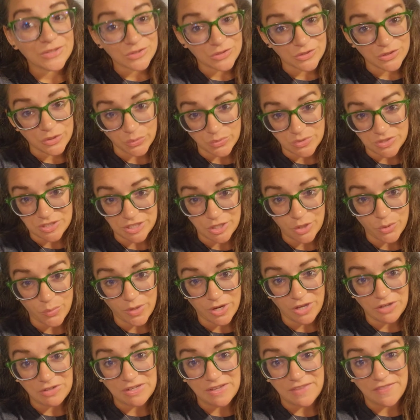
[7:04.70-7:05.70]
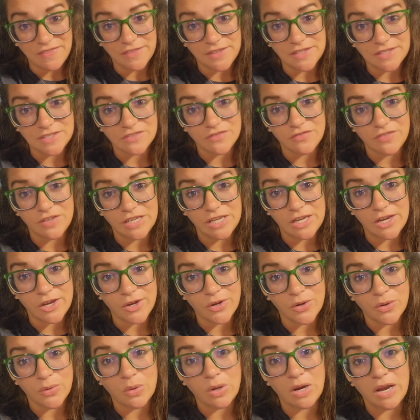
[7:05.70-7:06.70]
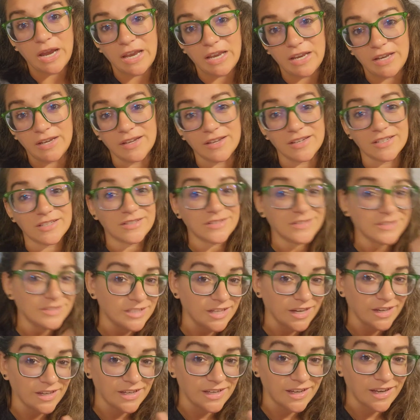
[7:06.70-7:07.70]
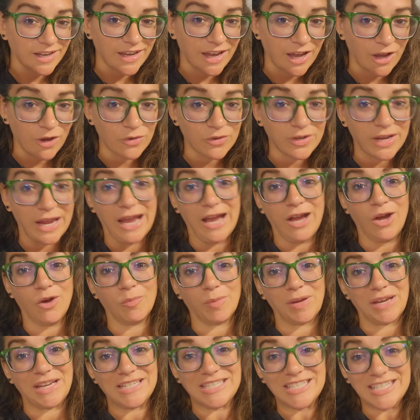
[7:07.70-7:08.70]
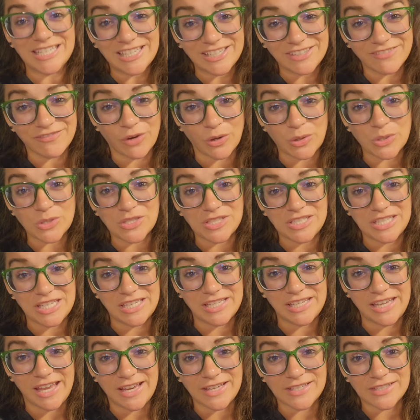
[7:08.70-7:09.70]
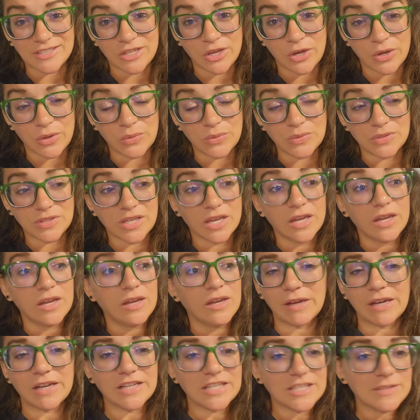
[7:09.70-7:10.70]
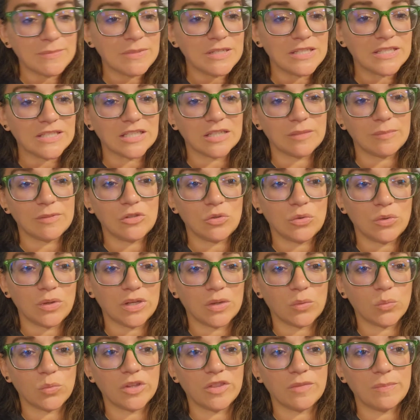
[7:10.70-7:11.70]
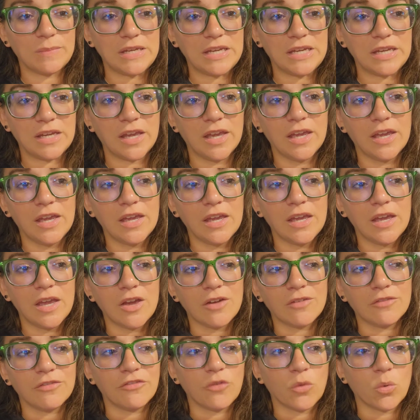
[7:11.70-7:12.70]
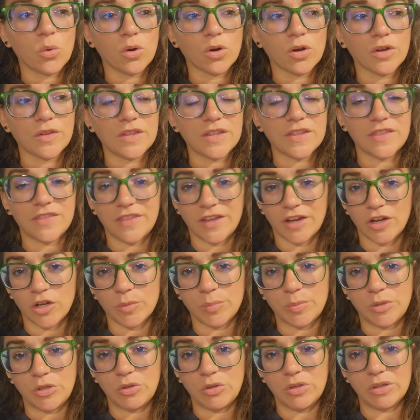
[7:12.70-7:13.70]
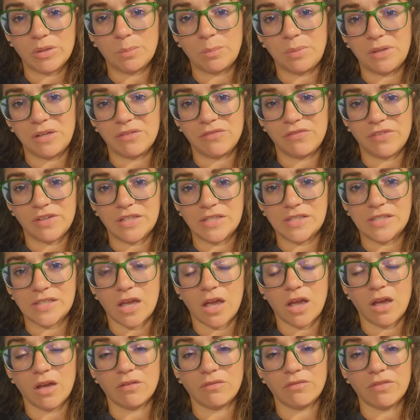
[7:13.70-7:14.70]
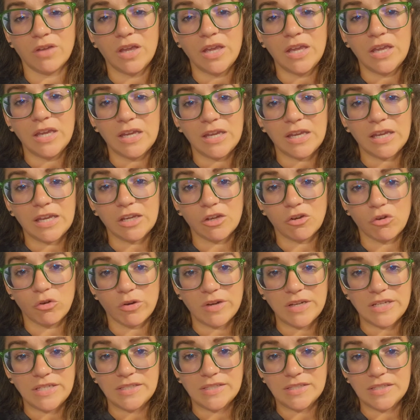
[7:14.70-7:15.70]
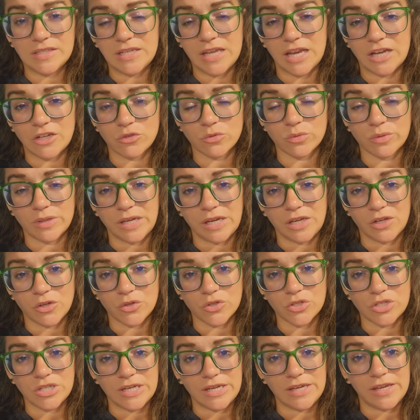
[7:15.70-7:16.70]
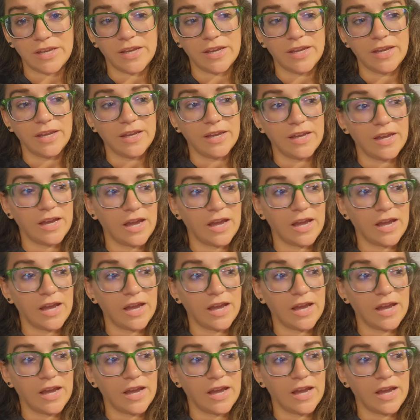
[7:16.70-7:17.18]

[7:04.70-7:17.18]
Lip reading: So stick around in this video and check out how my first 10 days goes. My husband is going to be doing it with me for the therapeutic benefits of increased natural energy,